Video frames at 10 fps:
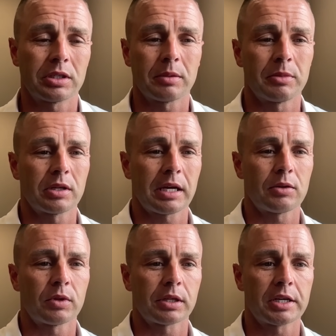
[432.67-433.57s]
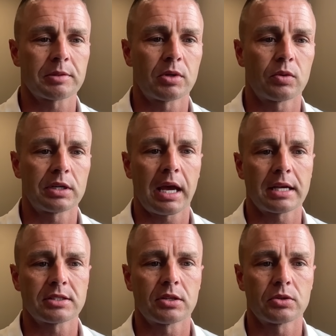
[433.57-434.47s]
communicating with the customer when he
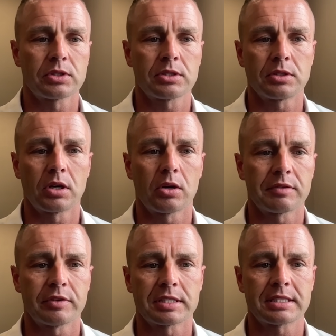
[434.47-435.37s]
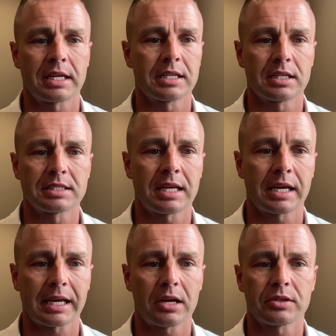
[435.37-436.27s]
has those, if it's sending a
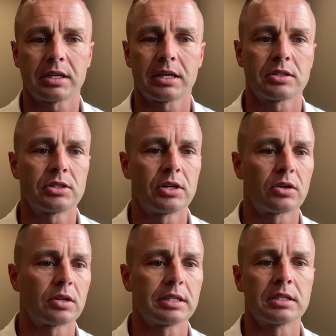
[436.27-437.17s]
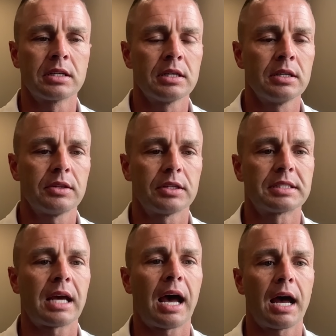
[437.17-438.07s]
tech out there during the
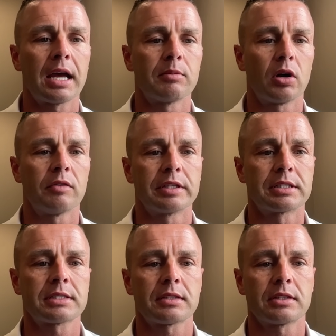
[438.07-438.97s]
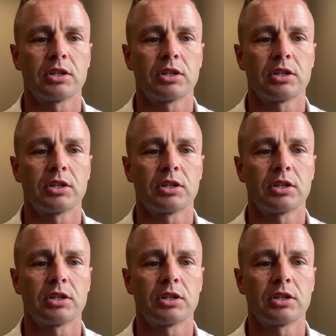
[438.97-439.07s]
time of it's,